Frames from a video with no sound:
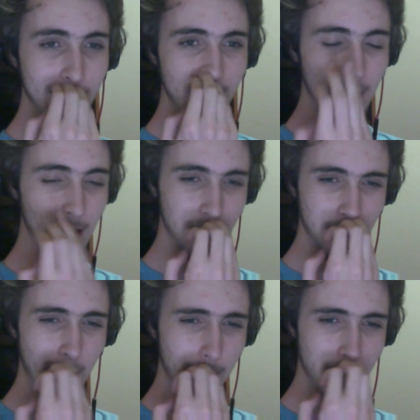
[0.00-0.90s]

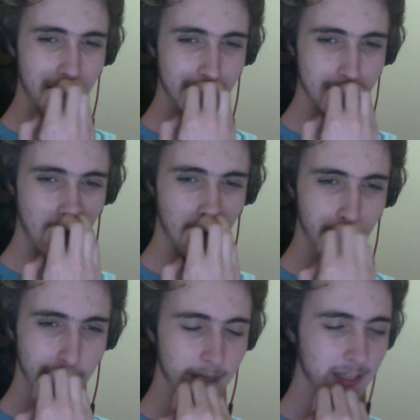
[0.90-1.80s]
that made
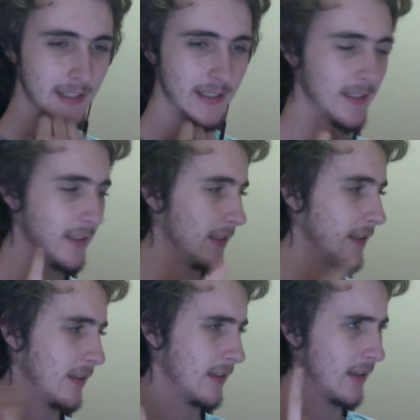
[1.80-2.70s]
Anari
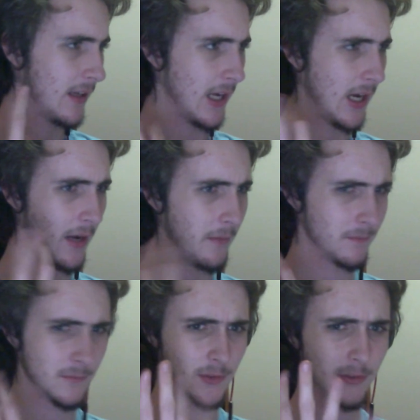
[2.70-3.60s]
uh,
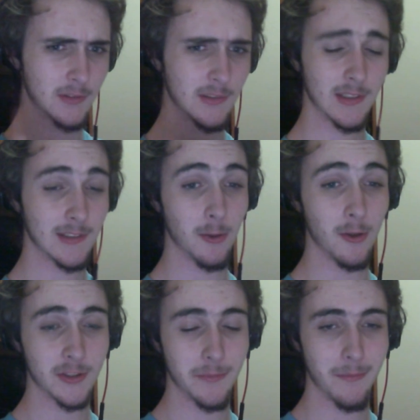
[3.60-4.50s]
talk
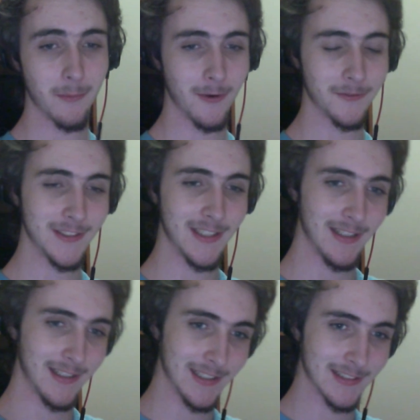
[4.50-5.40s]
to me more often, and I
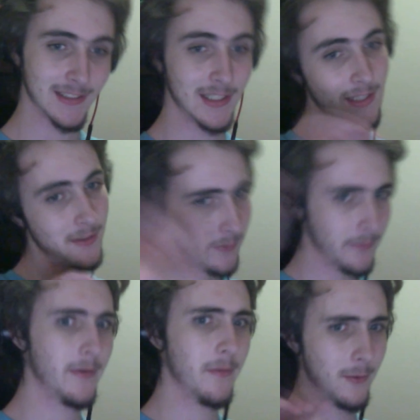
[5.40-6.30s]
guess
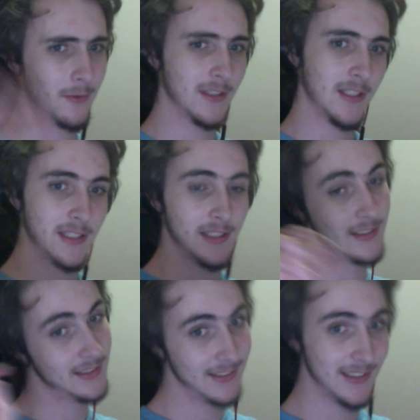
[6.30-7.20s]
be more
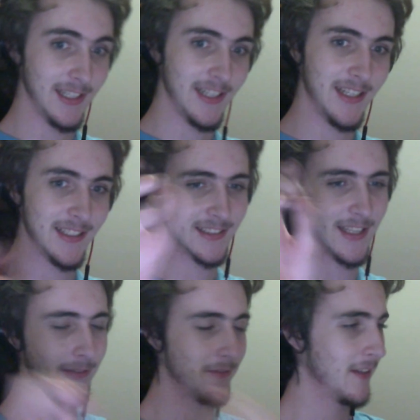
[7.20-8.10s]
silly and
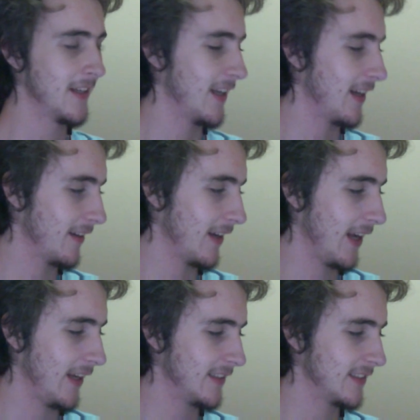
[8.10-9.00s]
stuff.
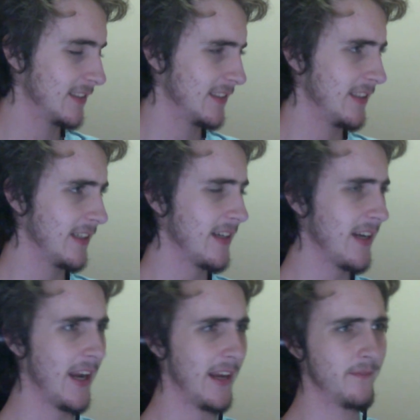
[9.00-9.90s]
And
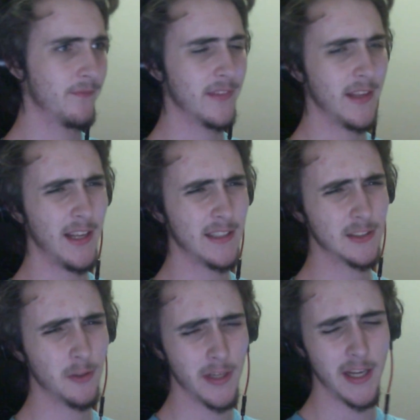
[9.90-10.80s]
yeah, and
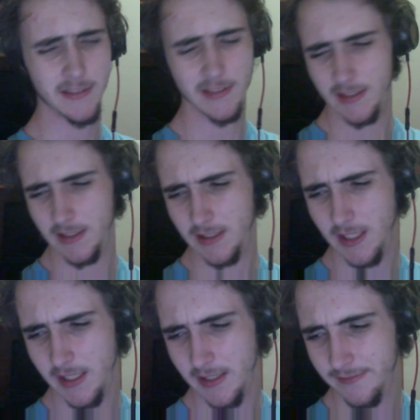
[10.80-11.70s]
so yeah,
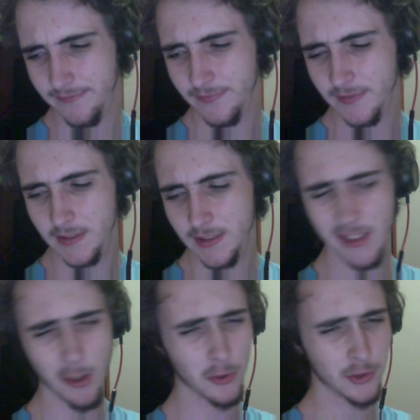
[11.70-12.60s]
she
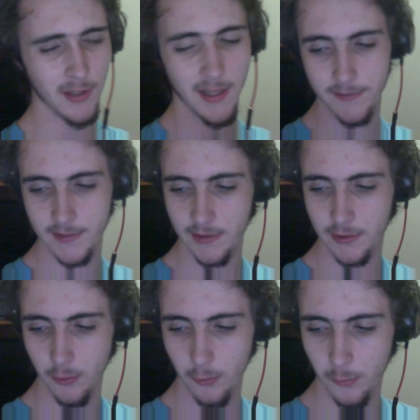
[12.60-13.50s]
also left
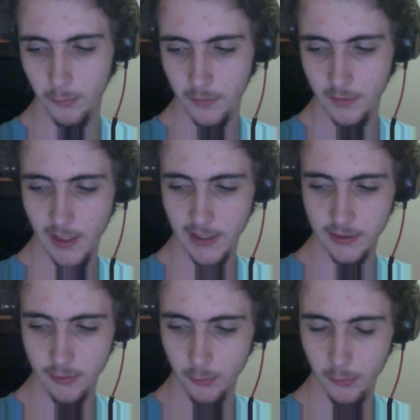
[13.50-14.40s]
school, high
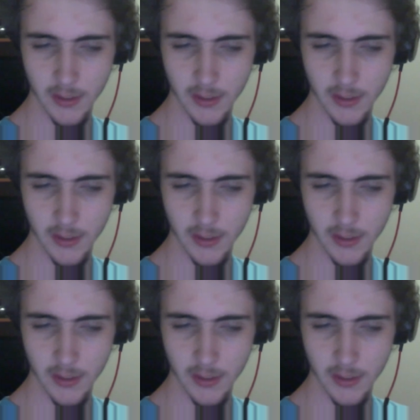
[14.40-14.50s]
school,